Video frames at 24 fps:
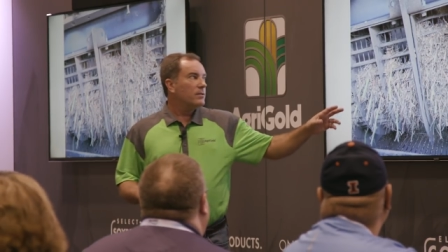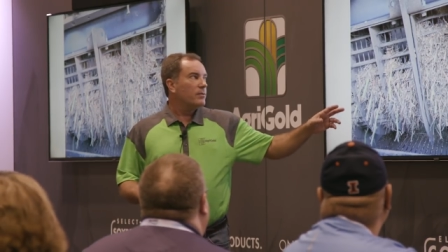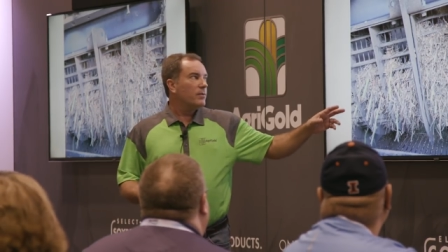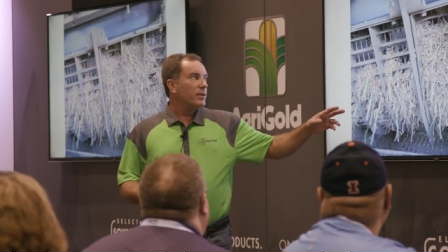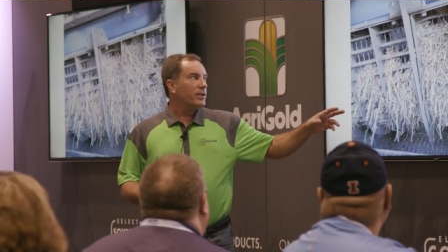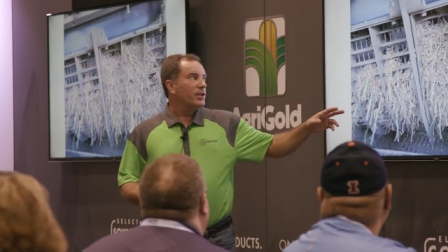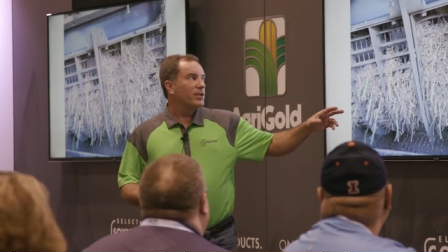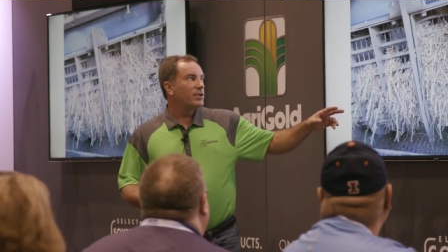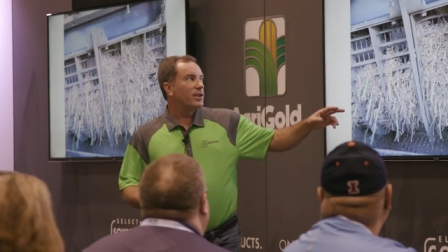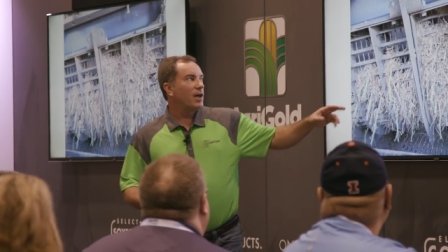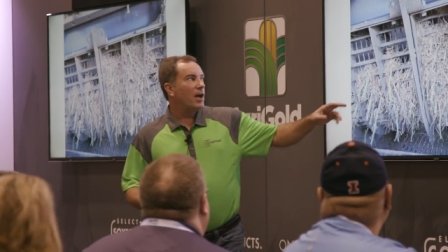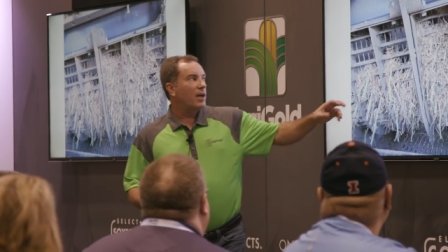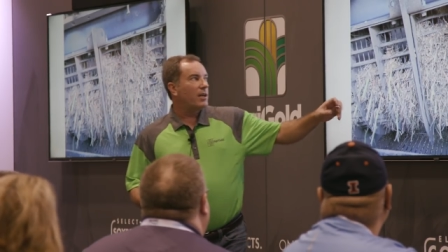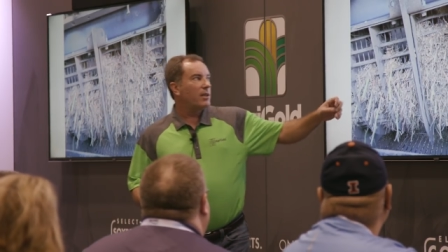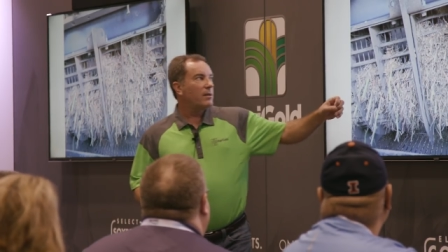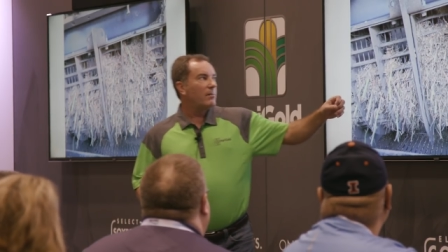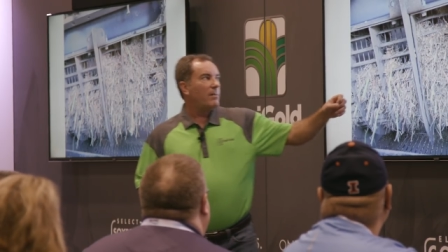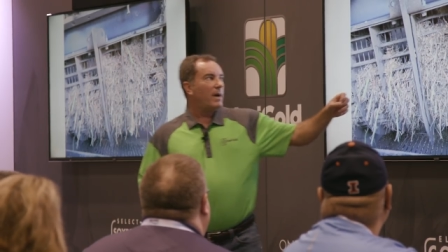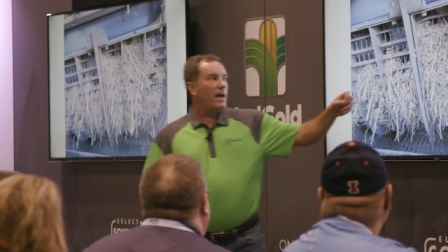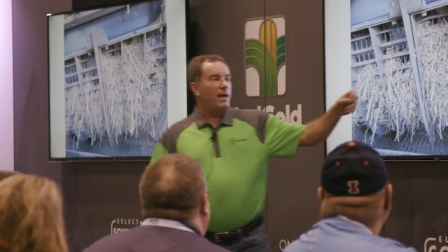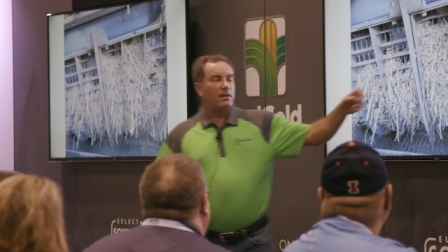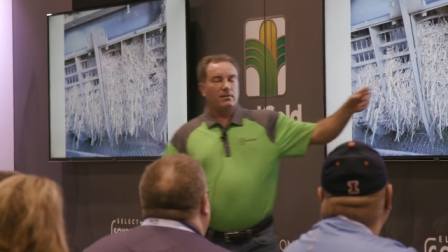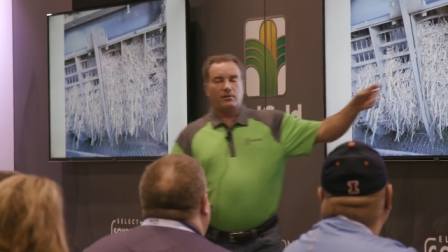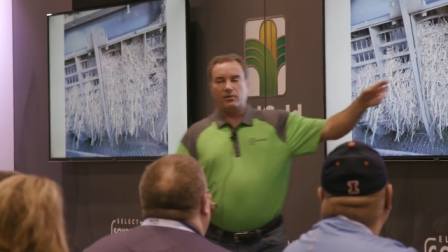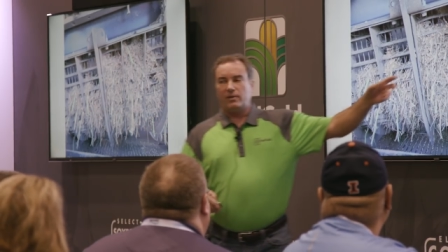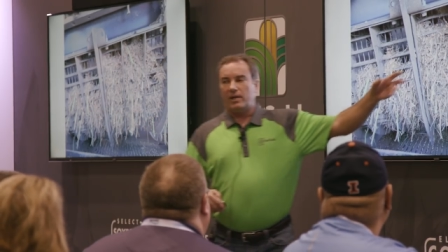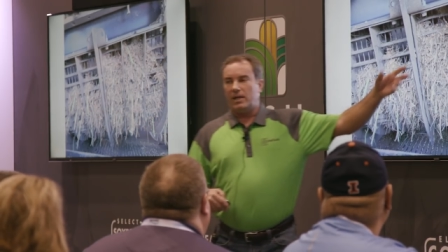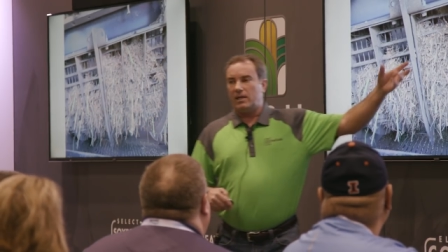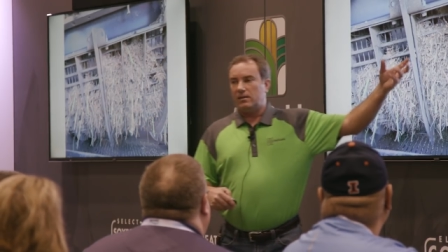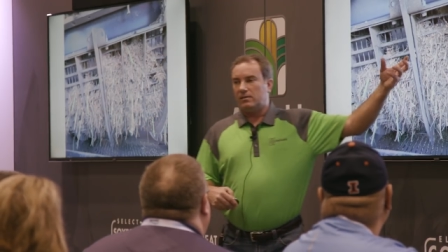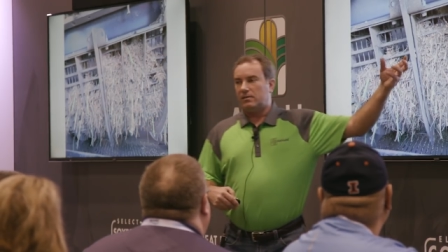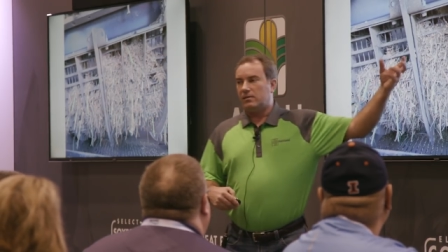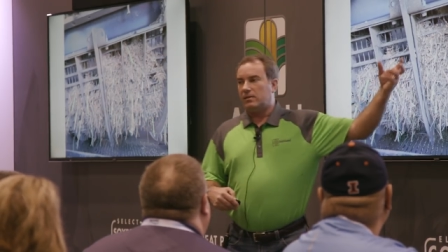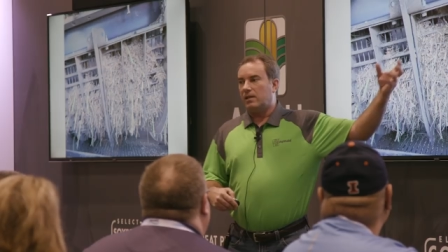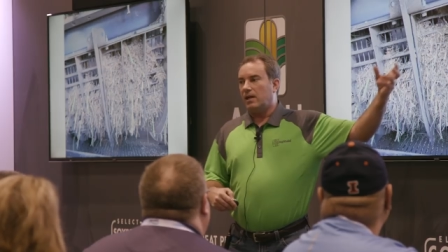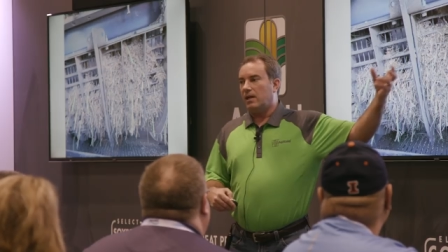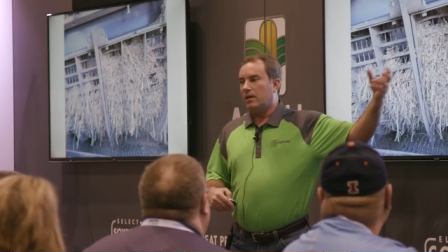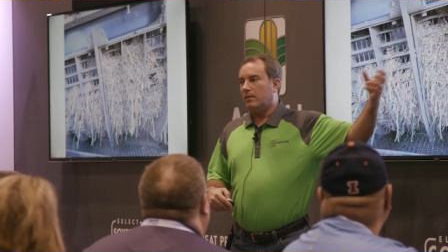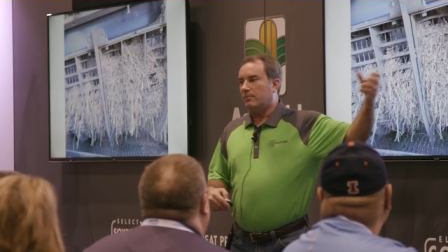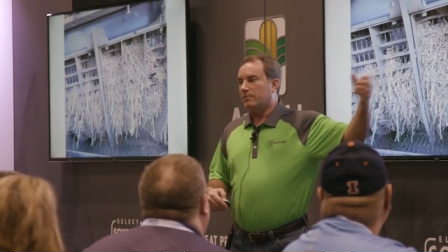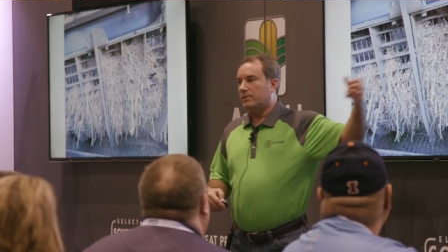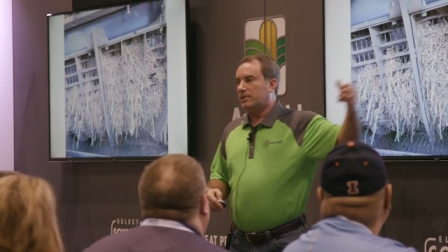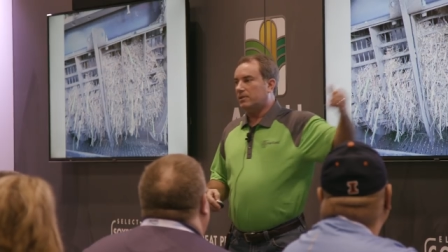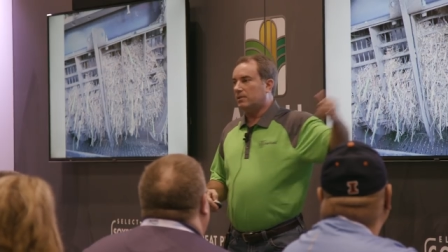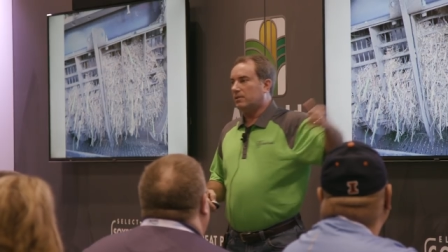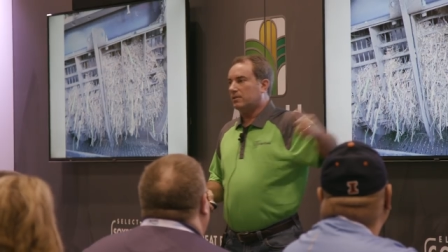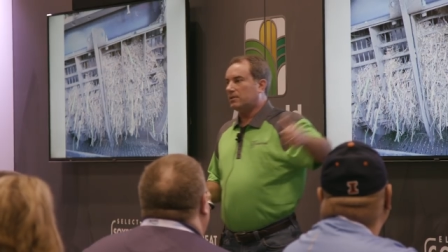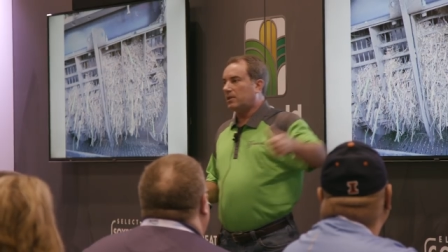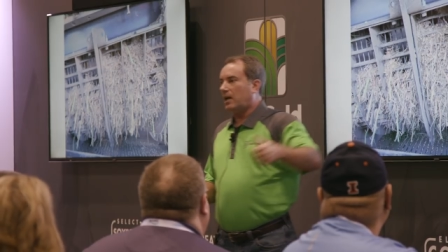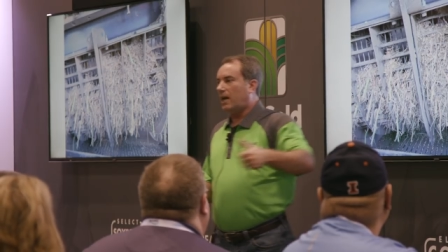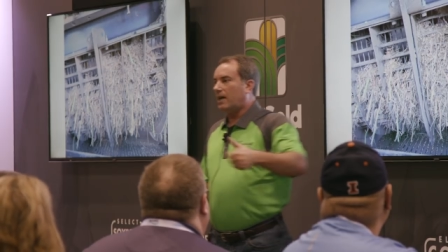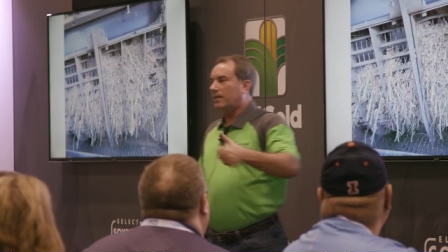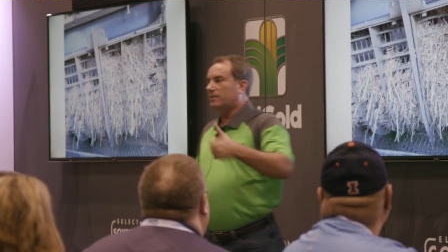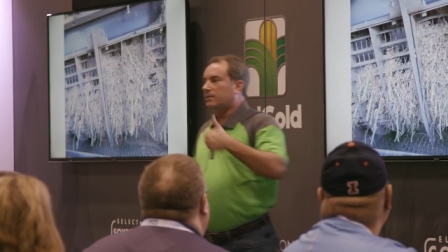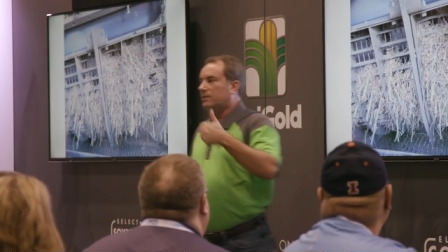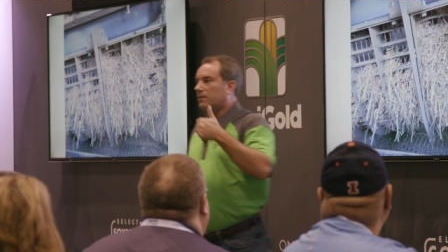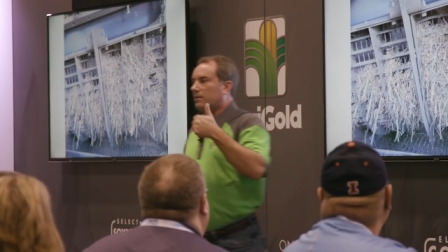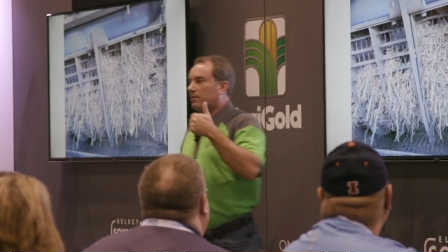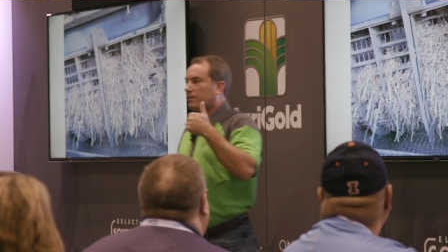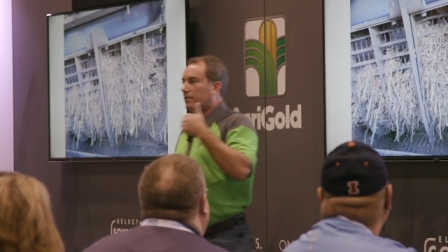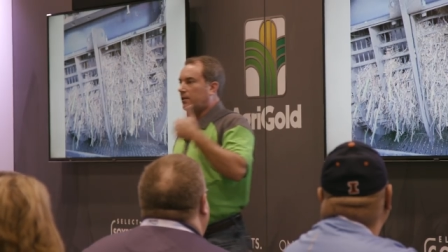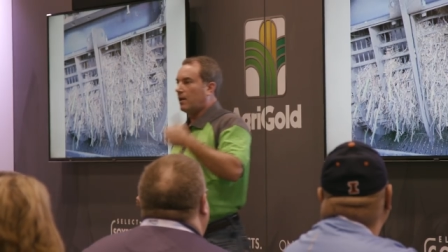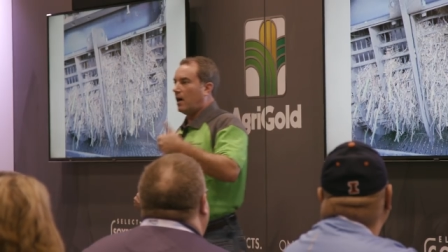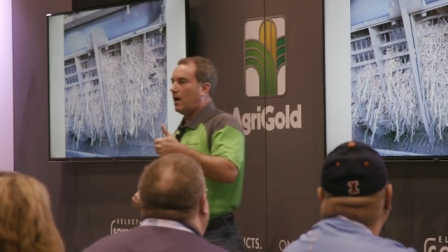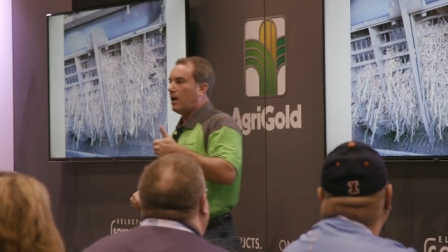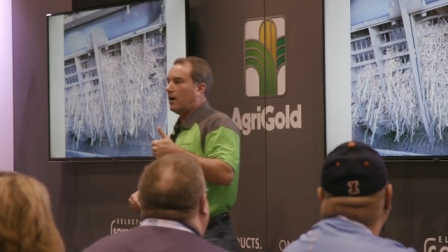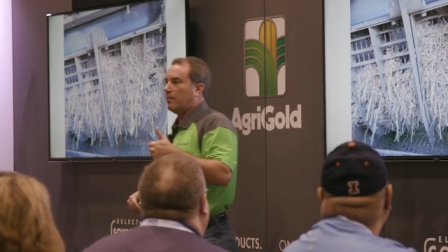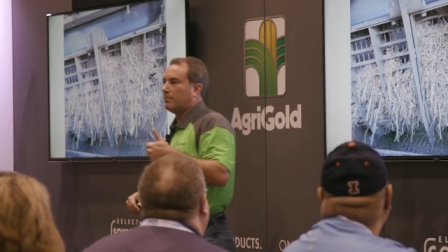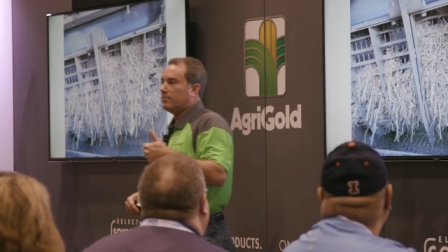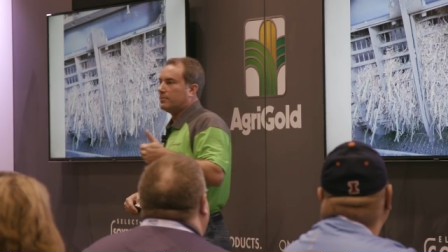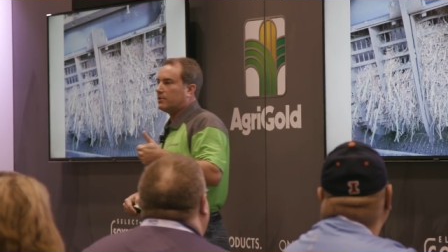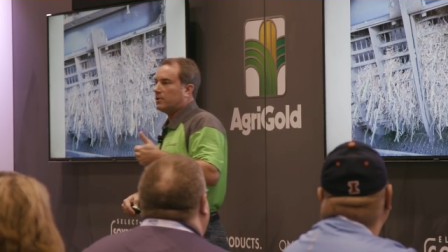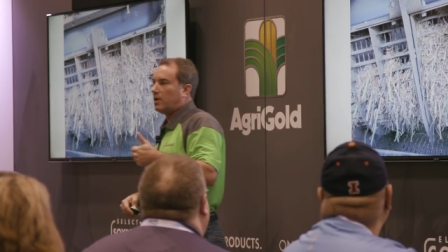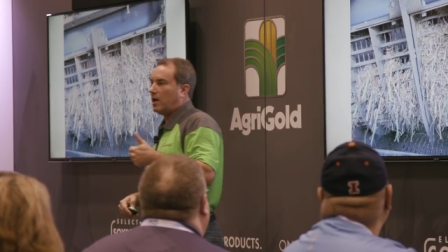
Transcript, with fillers: When you're talking about green stems the size of your thumb,